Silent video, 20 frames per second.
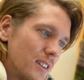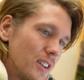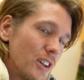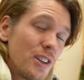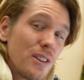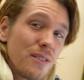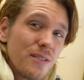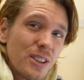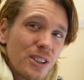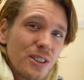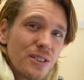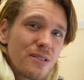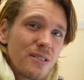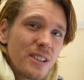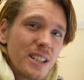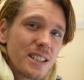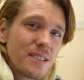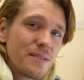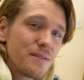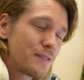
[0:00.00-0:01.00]
Another good
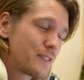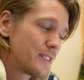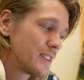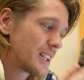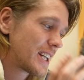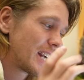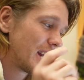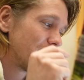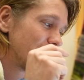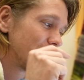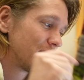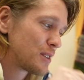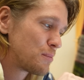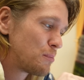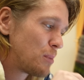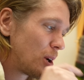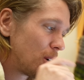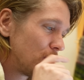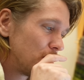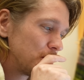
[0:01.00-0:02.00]
reason for getting this
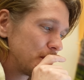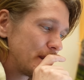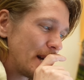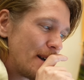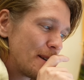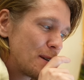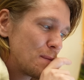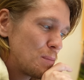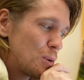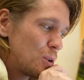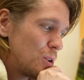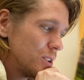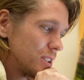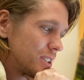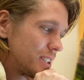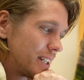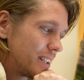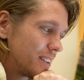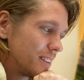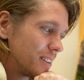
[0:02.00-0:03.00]
boat down in Port
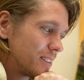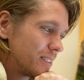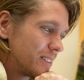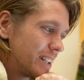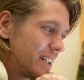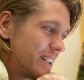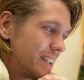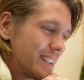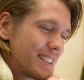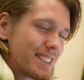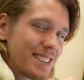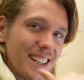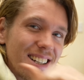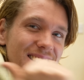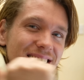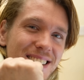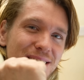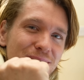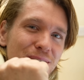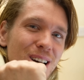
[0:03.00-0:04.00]
St. Louis, it's
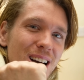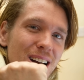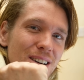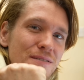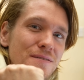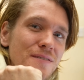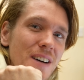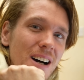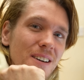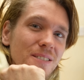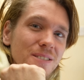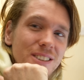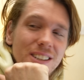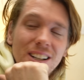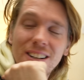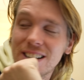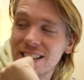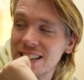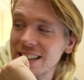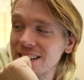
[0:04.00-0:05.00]
actually where I found
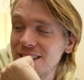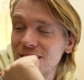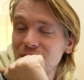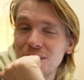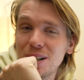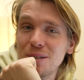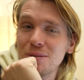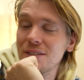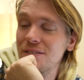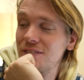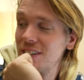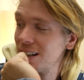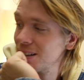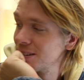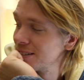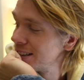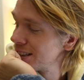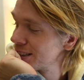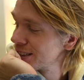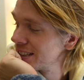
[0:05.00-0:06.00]
Yoshi, or where we
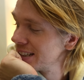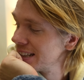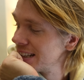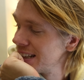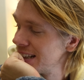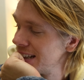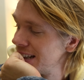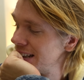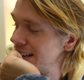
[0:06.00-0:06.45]
found Yoshi.